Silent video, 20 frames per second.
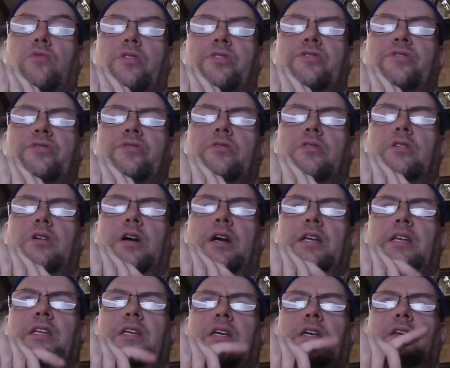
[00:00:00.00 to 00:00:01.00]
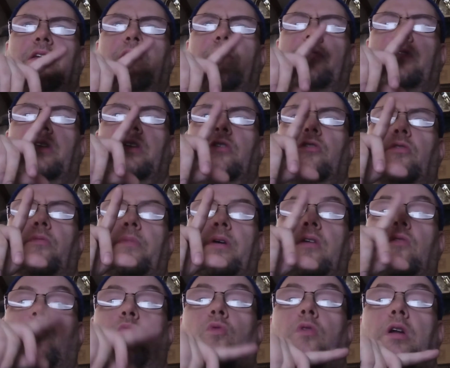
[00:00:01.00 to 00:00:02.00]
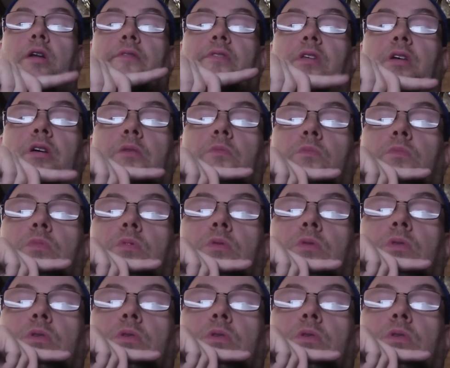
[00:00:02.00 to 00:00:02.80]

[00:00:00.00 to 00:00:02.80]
which I did a video about one of them